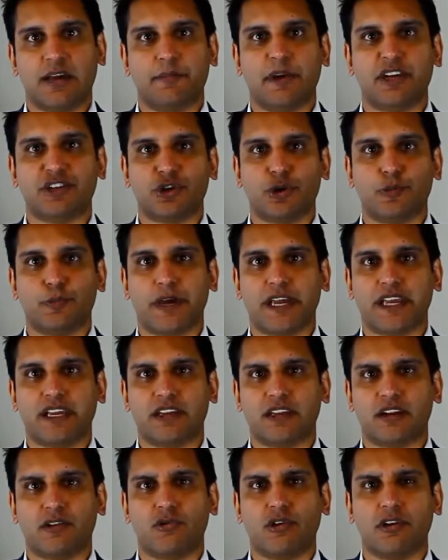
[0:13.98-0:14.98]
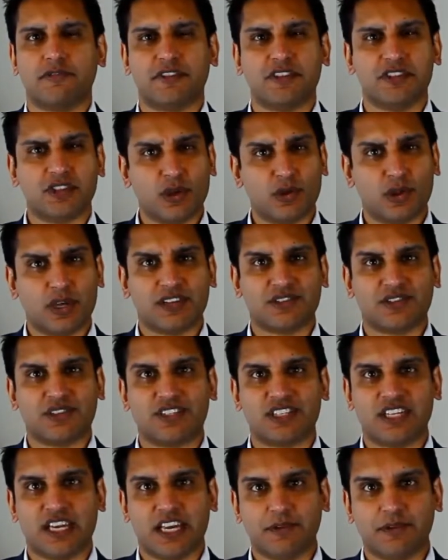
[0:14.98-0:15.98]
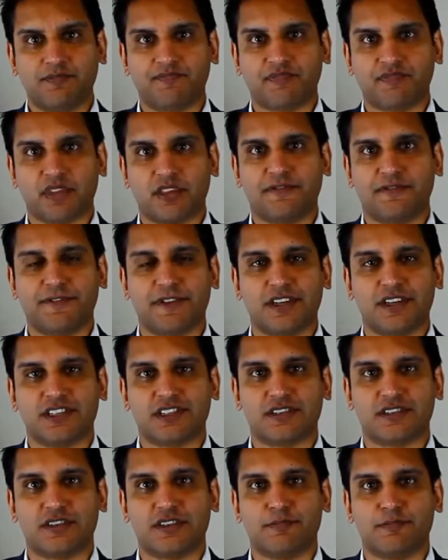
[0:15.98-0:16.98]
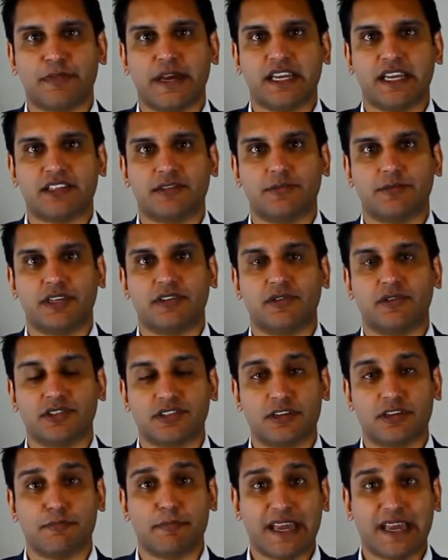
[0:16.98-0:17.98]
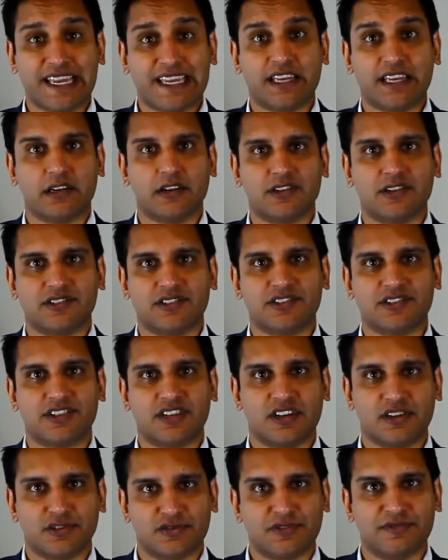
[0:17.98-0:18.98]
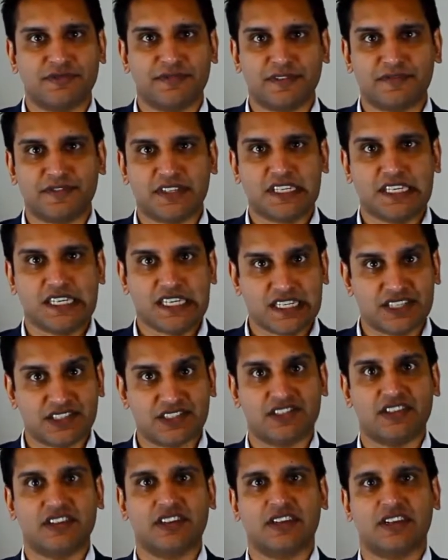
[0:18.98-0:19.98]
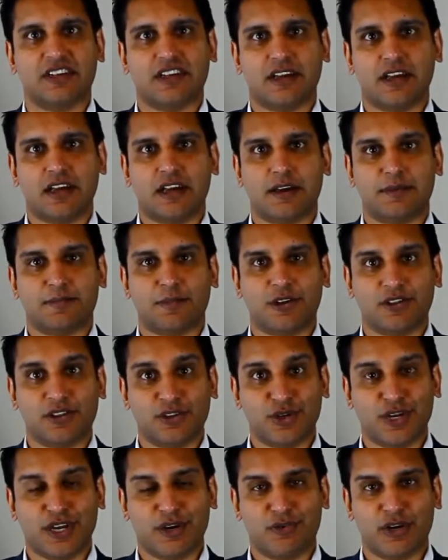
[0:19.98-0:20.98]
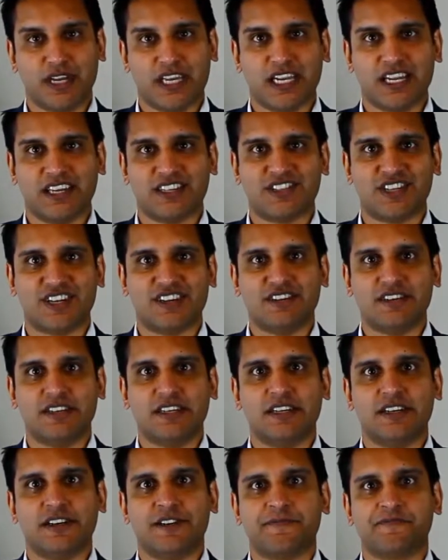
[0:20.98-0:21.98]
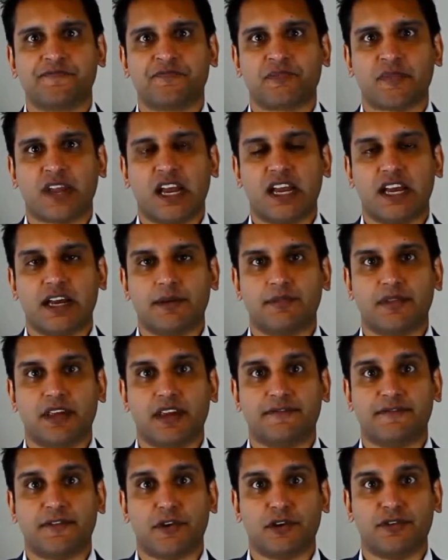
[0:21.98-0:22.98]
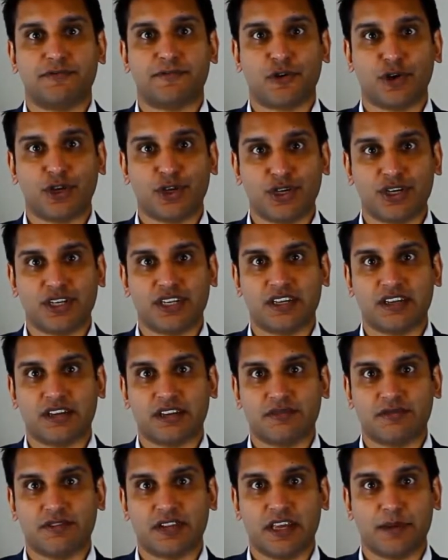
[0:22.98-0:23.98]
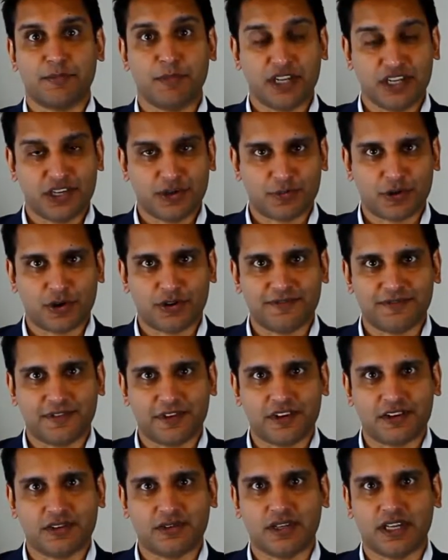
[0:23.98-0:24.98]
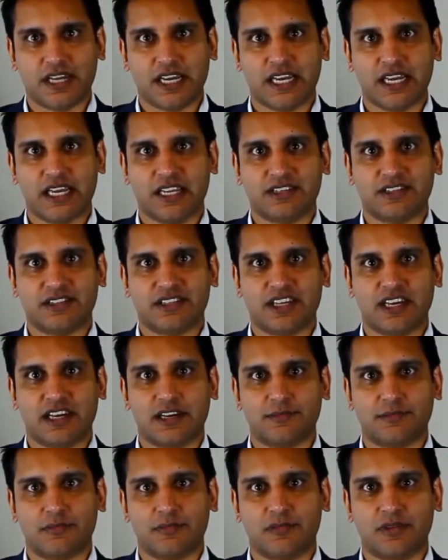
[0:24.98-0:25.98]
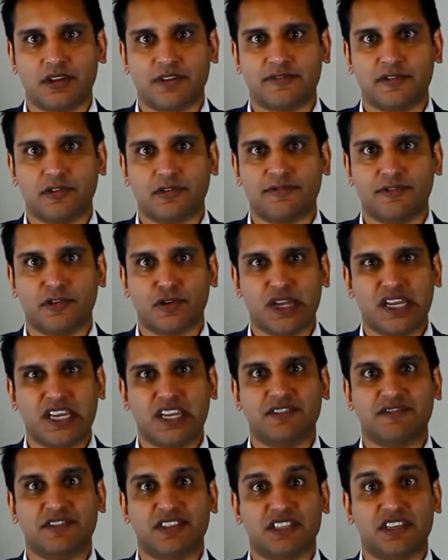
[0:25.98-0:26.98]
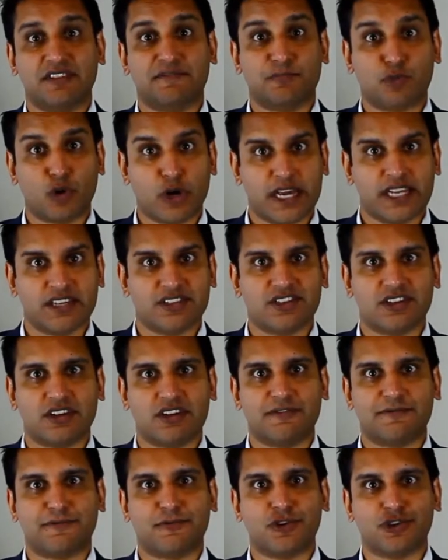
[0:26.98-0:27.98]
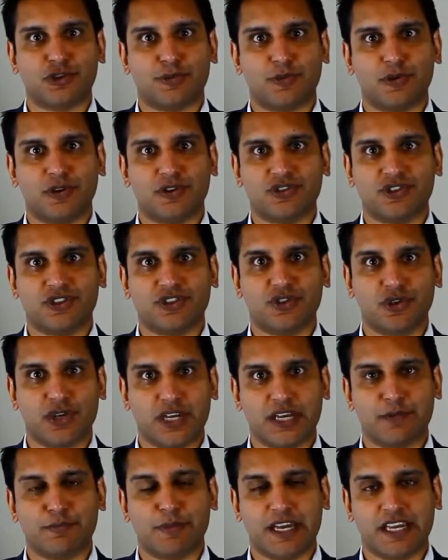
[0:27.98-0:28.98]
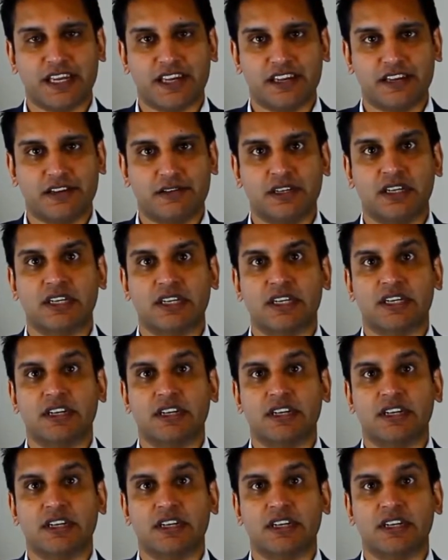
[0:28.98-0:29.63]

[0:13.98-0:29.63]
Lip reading: Metro Bank arrived in 2010, the first bank to be granted a banking licence in 150 years by the UK regulator. They're very, very good at their media profile, and they've got a very innovative brand and a fresh approach to UK banking.